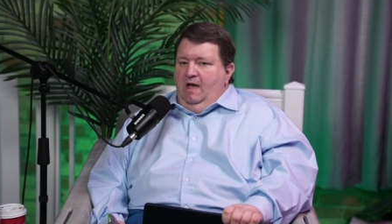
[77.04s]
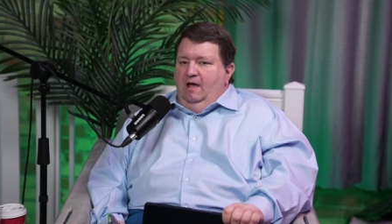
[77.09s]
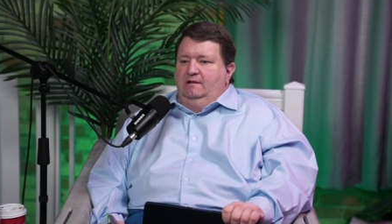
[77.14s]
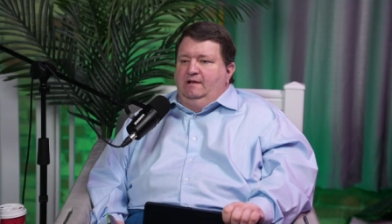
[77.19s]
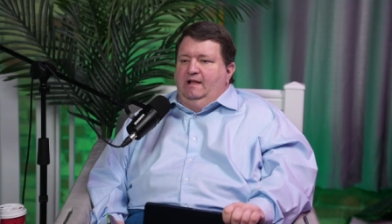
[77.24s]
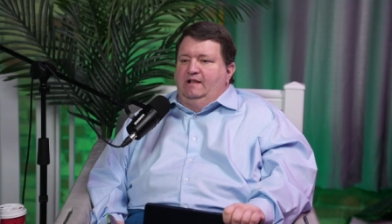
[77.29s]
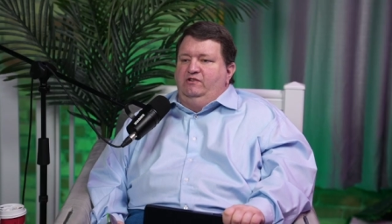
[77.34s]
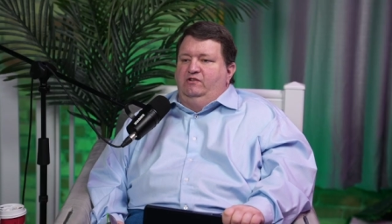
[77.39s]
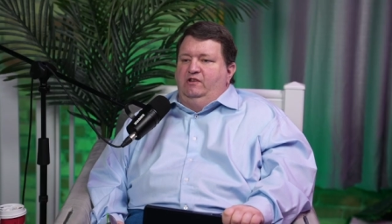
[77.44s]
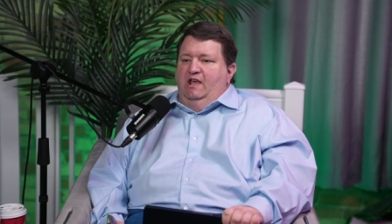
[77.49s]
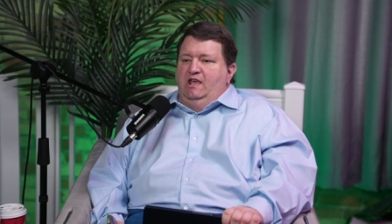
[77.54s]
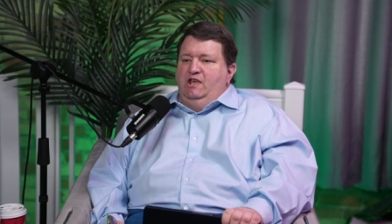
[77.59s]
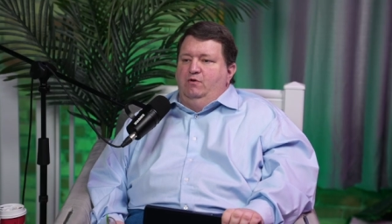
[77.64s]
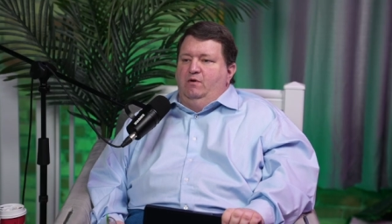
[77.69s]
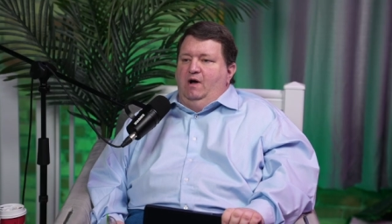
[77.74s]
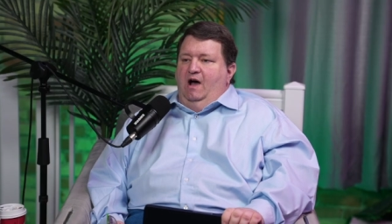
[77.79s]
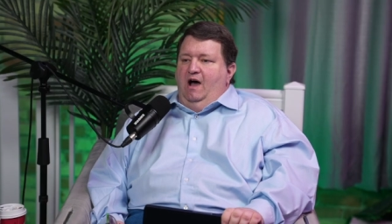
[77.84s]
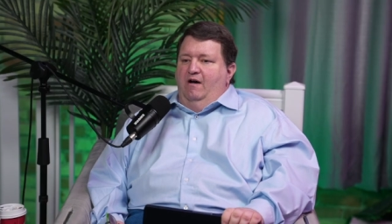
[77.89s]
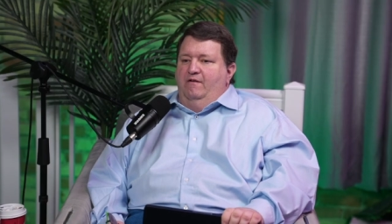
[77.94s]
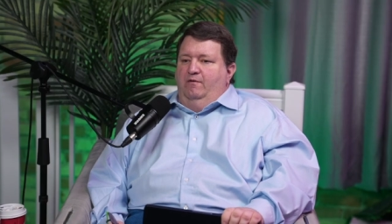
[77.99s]
Let's say you
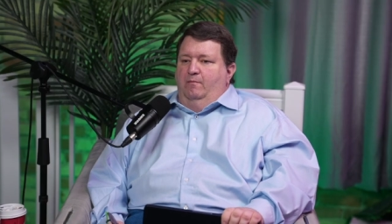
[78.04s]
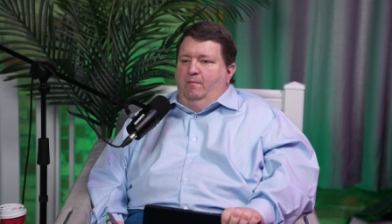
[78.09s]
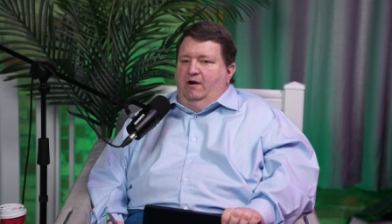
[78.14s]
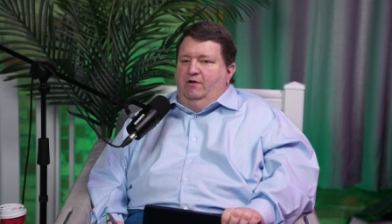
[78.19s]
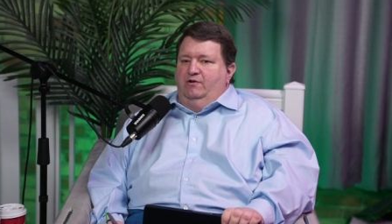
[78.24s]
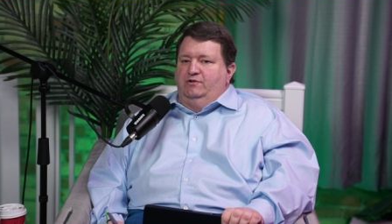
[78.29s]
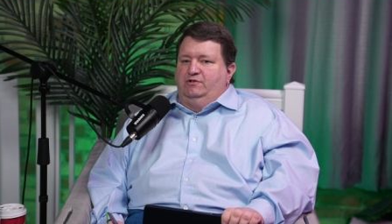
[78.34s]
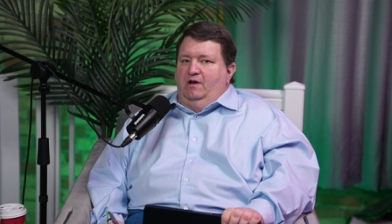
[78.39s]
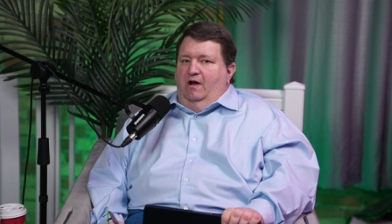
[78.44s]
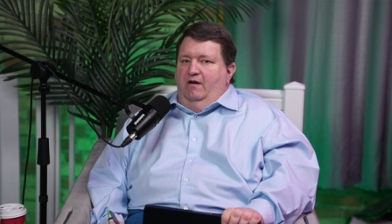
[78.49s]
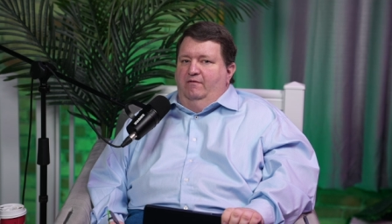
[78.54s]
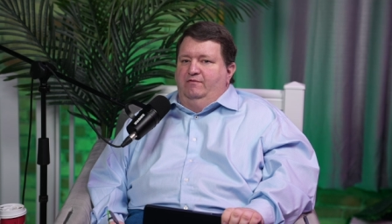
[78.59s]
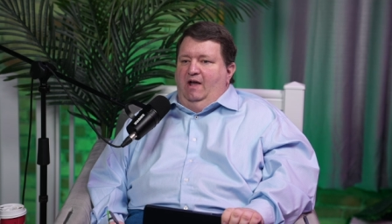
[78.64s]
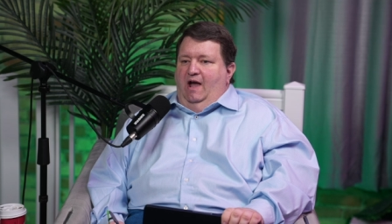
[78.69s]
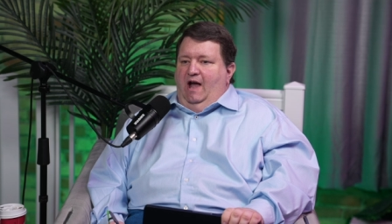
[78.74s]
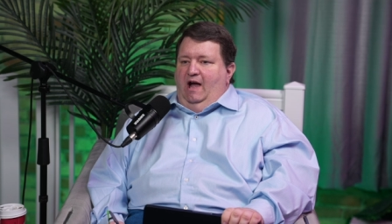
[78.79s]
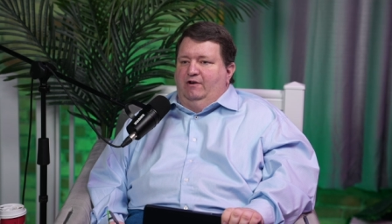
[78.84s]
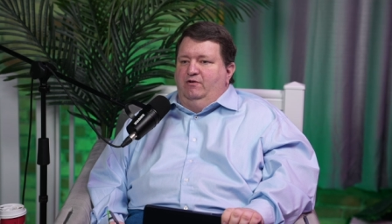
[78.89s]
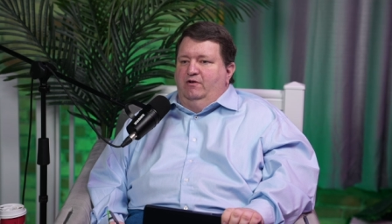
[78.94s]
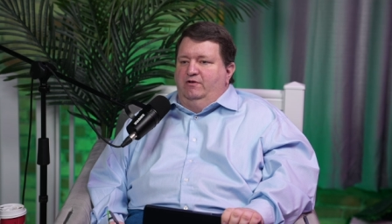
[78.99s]
have a Microsoft
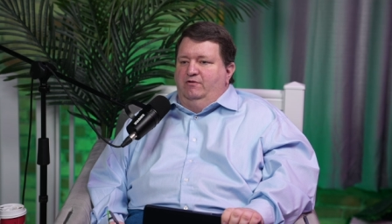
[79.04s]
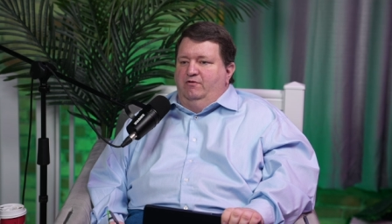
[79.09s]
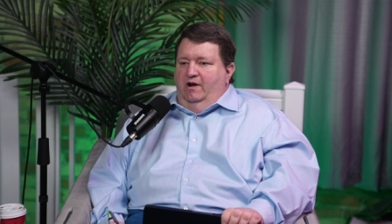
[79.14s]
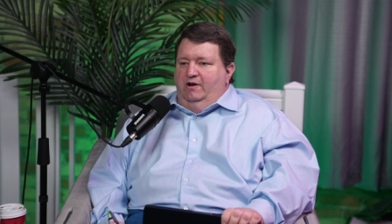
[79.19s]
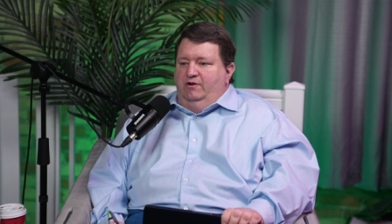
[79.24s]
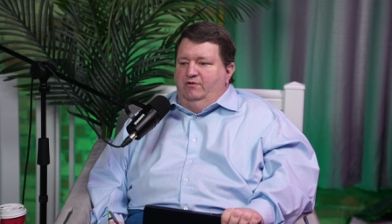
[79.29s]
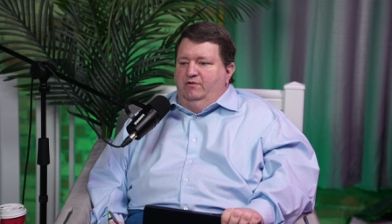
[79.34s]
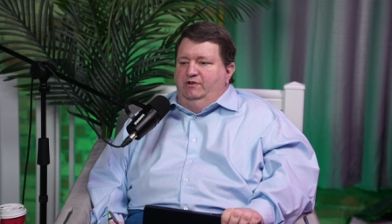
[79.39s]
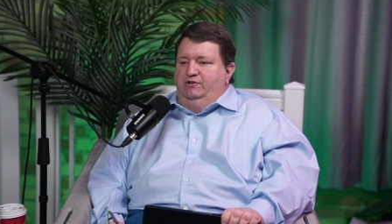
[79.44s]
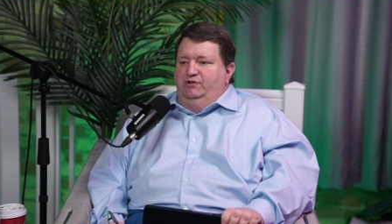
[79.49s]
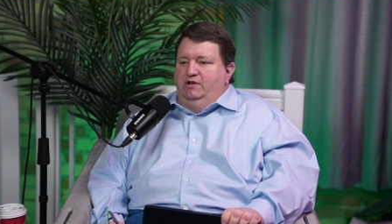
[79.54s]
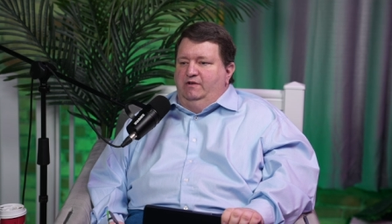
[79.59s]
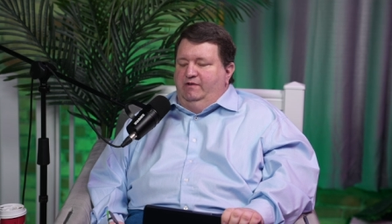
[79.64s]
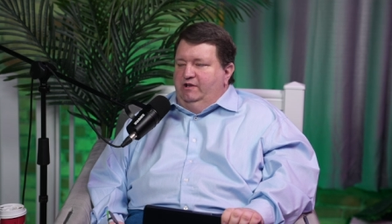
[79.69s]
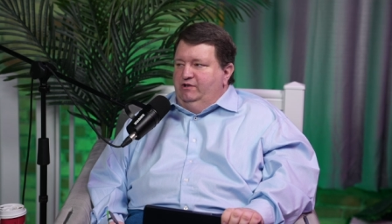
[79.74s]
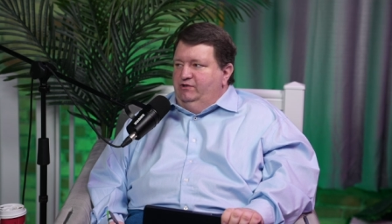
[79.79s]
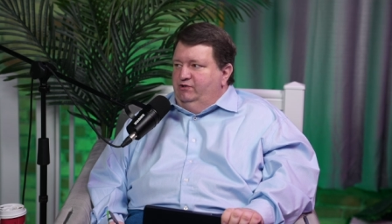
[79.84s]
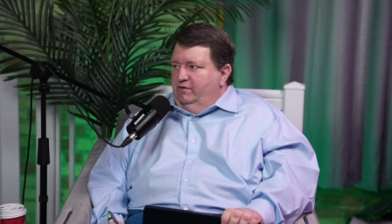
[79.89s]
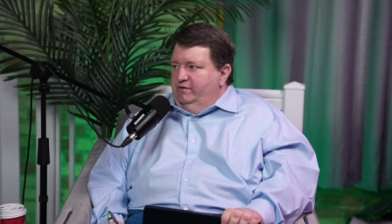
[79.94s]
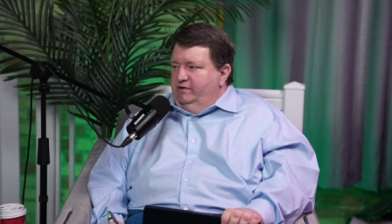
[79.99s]
Active Directory Certificate
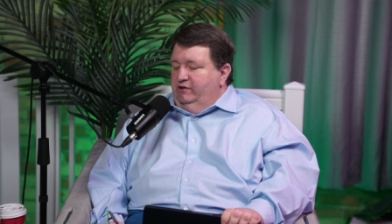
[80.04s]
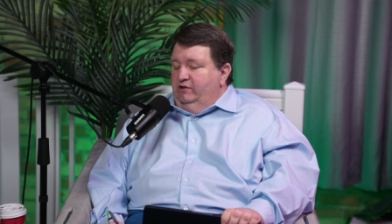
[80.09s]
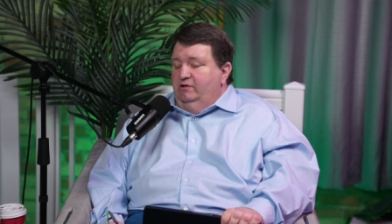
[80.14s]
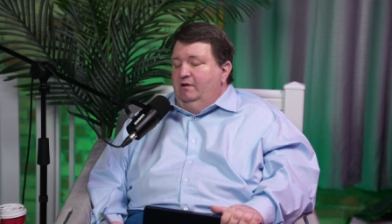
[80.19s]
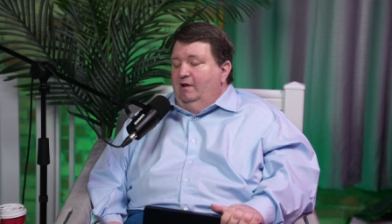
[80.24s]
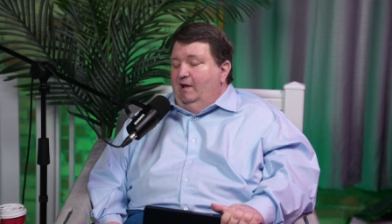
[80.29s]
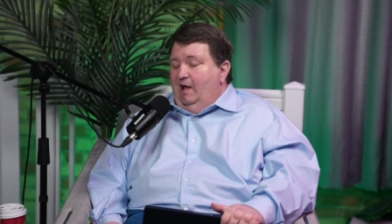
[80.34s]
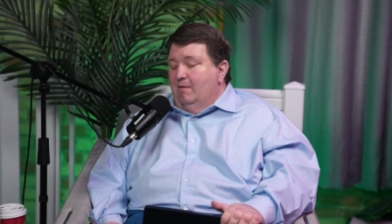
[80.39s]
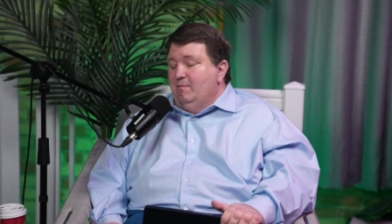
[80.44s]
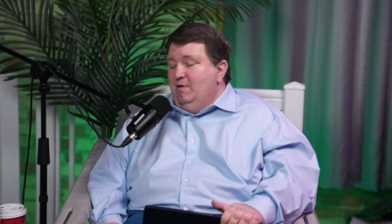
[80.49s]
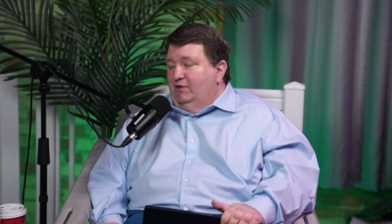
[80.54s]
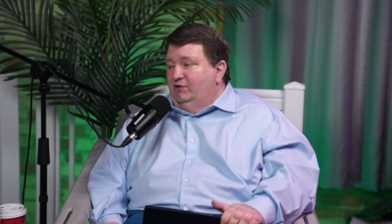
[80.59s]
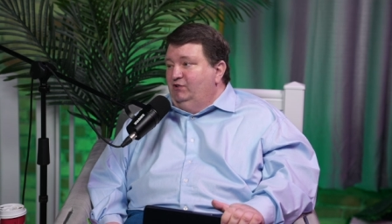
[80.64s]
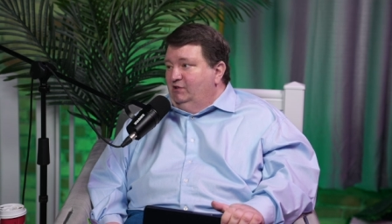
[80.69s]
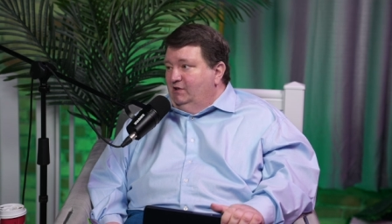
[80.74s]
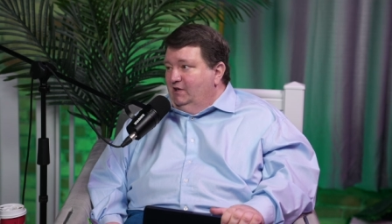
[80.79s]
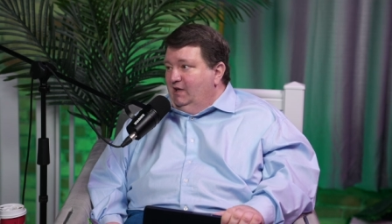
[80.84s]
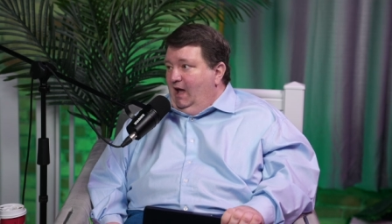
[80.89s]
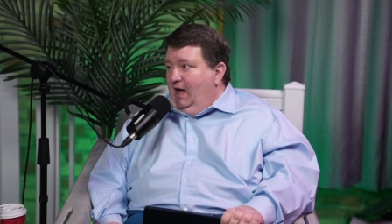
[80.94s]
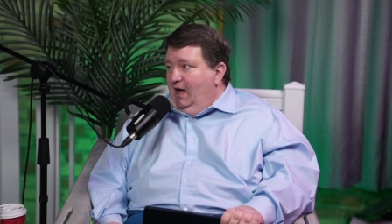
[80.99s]
Services,
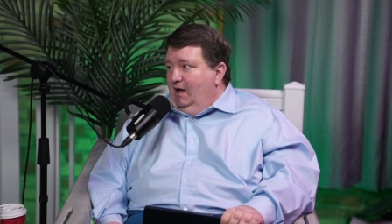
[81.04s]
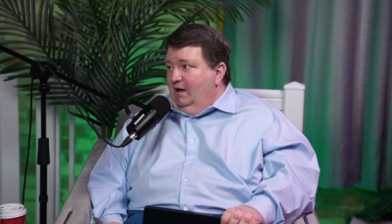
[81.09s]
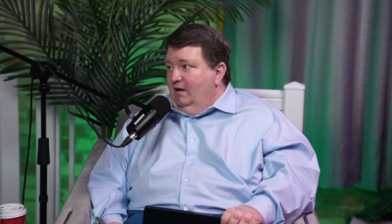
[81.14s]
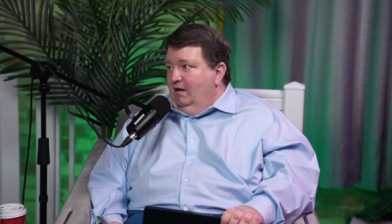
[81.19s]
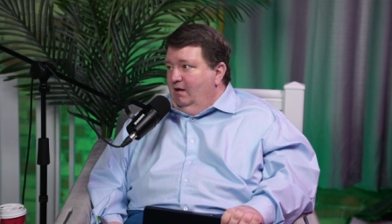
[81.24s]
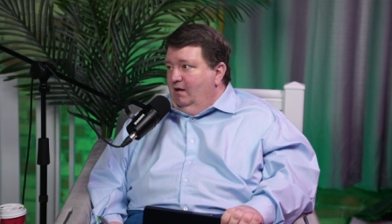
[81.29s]
MSCA,